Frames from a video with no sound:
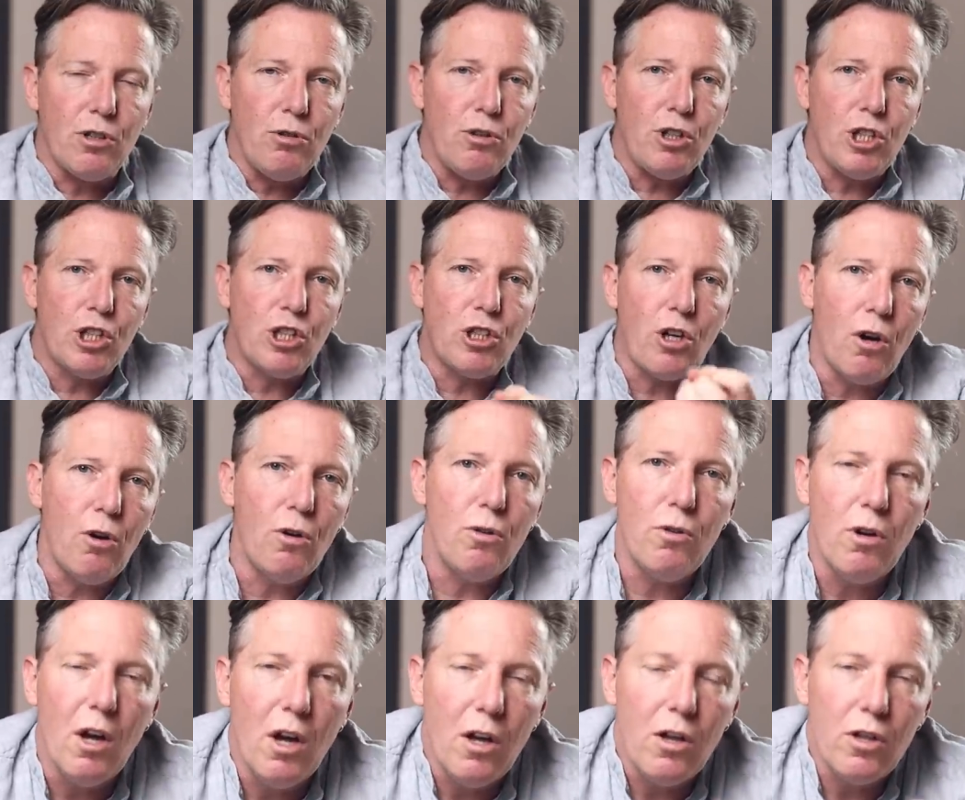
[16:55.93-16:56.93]
to
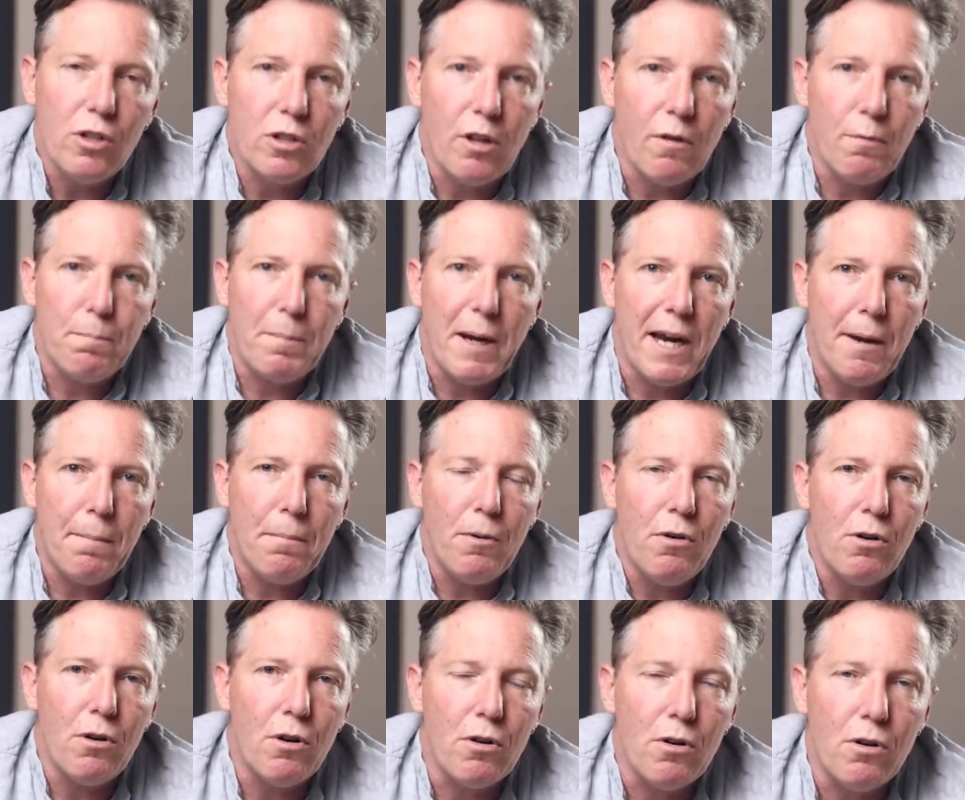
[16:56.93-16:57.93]
show the
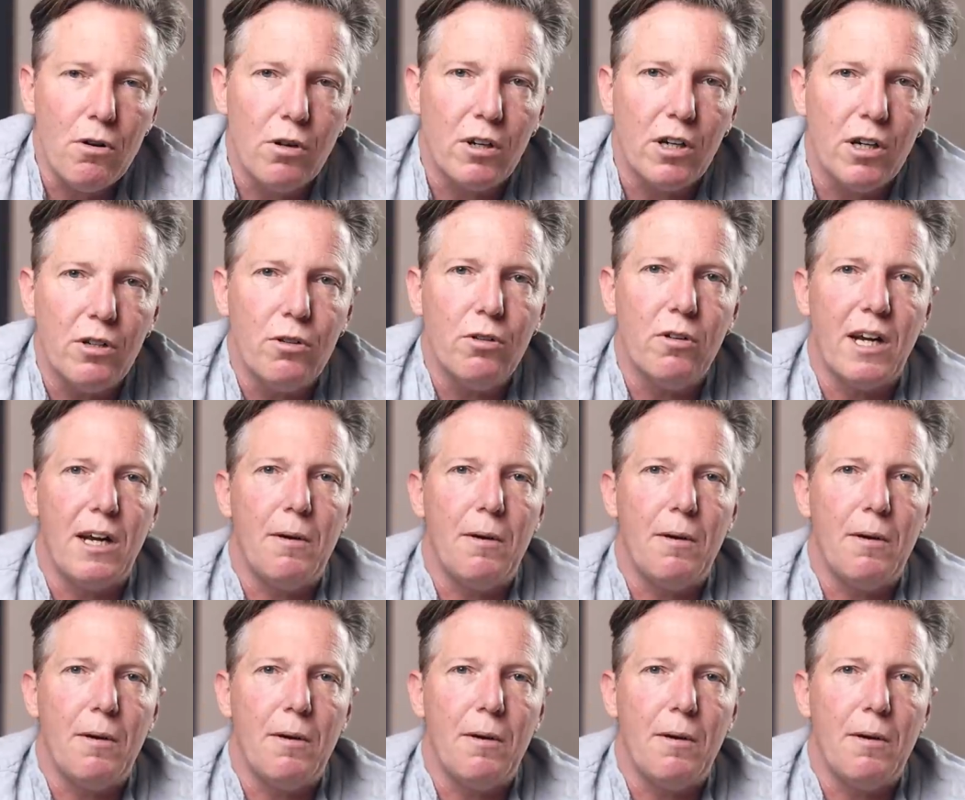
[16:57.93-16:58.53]
people who look at your